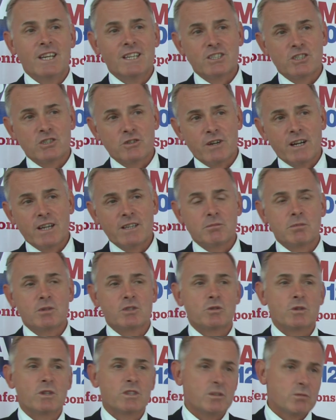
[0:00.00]
interact
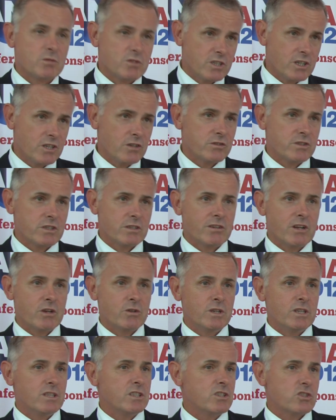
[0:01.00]
between themselves and their
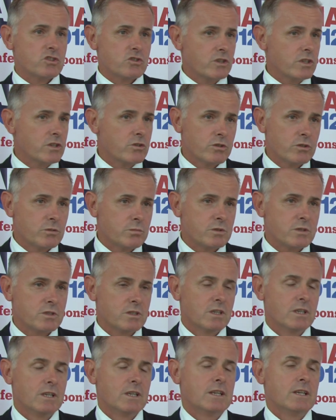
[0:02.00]
own industry groups.
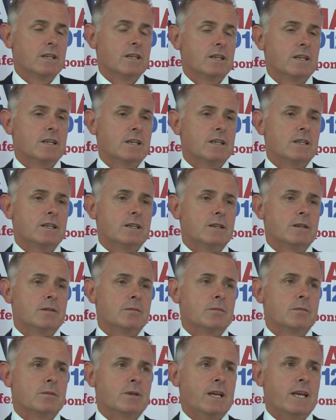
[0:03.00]

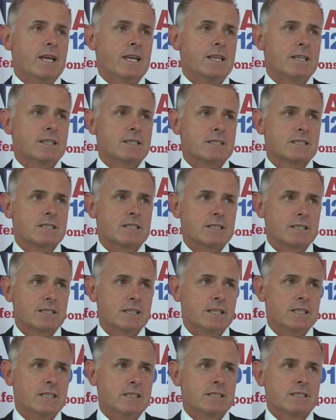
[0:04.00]
And
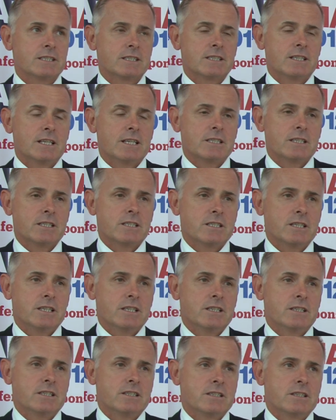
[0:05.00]
is, as I
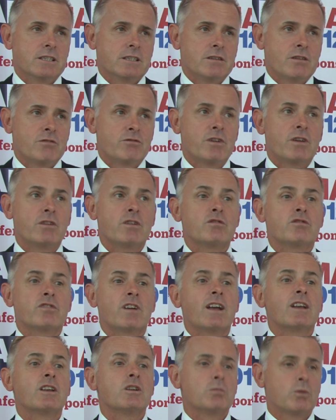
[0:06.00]
said, is a very
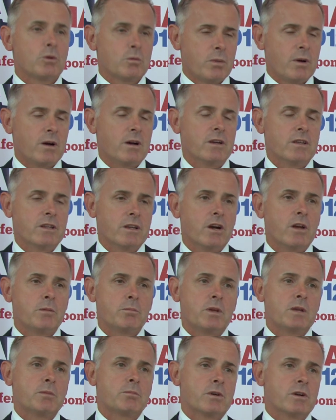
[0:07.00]
valuable part of the
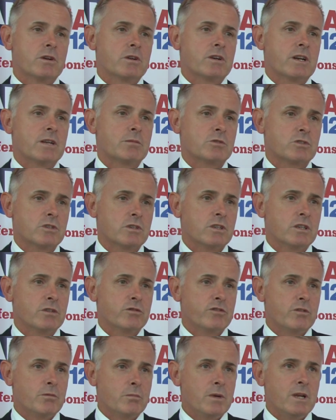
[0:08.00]
IP program, certainly
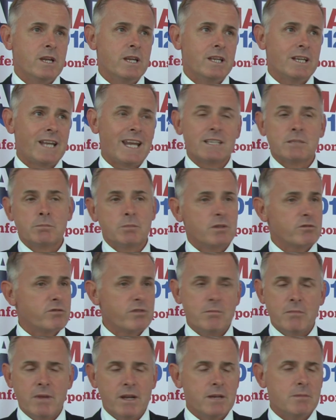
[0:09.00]
for me, and has been
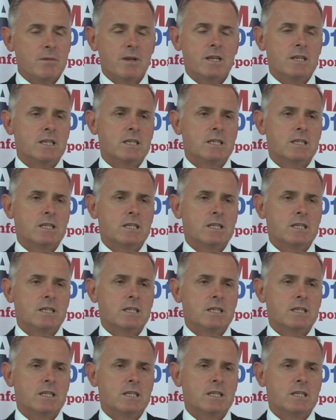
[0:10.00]
for many, many